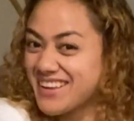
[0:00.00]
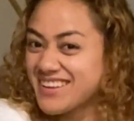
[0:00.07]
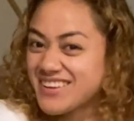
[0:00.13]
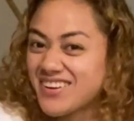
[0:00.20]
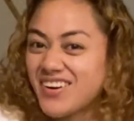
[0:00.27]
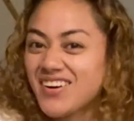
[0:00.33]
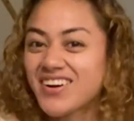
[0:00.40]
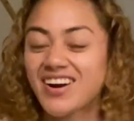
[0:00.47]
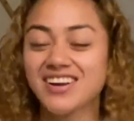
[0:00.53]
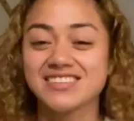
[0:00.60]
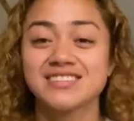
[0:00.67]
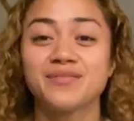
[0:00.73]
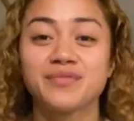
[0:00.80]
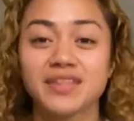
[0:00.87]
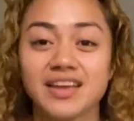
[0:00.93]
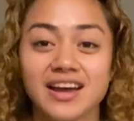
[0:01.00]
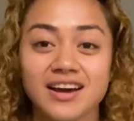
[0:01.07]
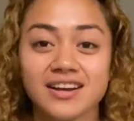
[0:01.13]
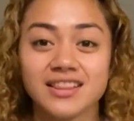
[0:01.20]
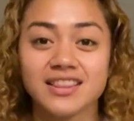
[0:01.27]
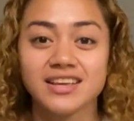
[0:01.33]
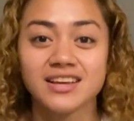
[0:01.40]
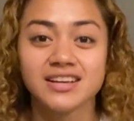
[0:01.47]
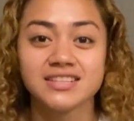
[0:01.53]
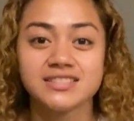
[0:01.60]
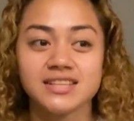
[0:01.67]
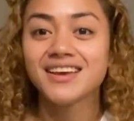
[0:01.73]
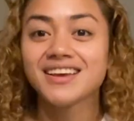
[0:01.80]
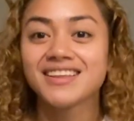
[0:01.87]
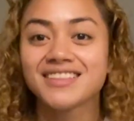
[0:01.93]
Y'all got something out of this.
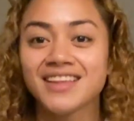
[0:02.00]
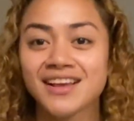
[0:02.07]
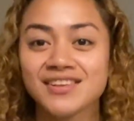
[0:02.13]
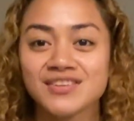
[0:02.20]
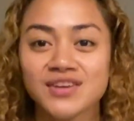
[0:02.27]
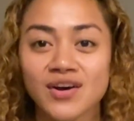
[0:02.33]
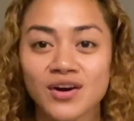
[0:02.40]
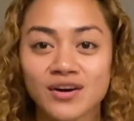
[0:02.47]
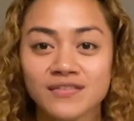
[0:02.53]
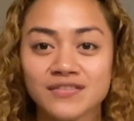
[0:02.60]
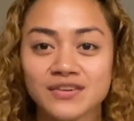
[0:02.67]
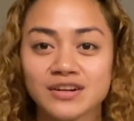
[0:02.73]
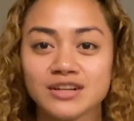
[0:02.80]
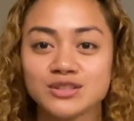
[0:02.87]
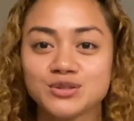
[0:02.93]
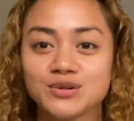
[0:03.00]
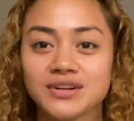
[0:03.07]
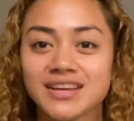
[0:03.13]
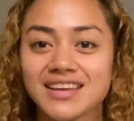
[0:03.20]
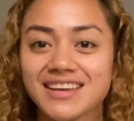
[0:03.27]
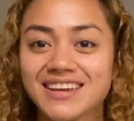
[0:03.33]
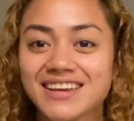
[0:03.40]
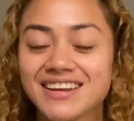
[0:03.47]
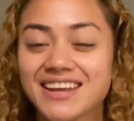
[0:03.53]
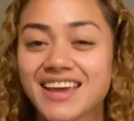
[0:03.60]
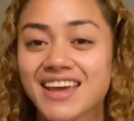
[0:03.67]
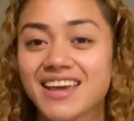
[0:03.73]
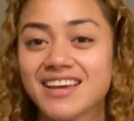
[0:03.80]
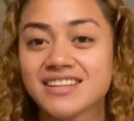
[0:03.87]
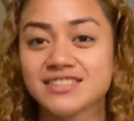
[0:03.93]
Thanks y'all for tuning
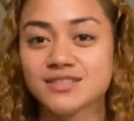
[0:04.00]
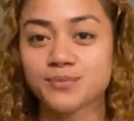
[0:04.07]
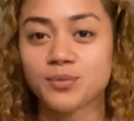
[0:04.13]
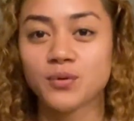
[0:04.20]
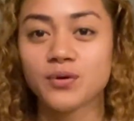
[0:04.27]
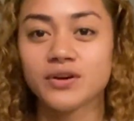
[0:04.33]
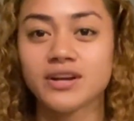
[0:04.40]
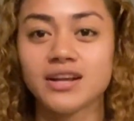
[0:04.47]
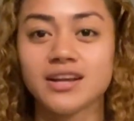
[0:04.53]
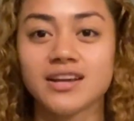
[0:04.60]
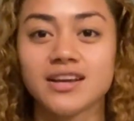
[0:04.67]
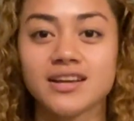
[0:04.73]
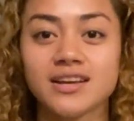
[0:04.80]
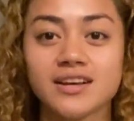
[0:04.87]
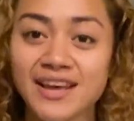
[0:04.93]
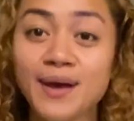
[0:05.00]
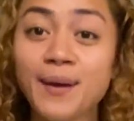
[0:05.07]
in and supporting.